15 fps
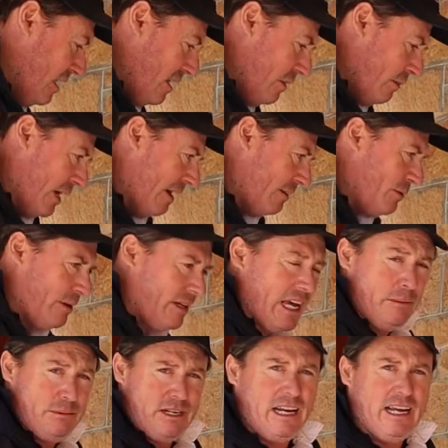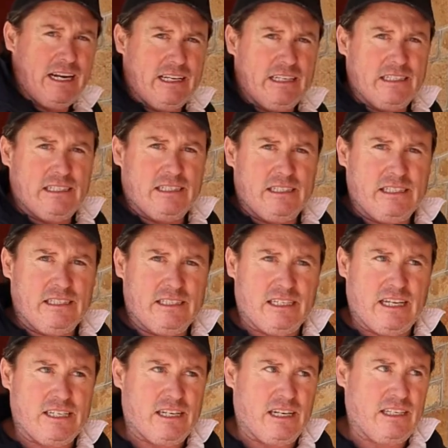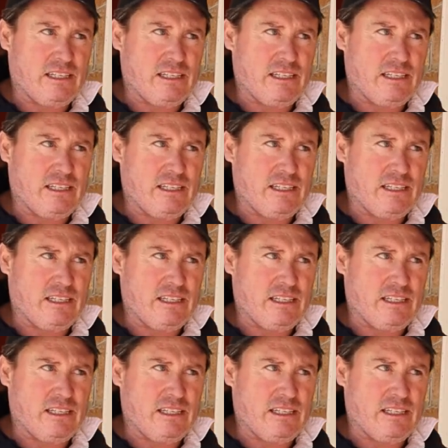have to encapsulate it, essentially.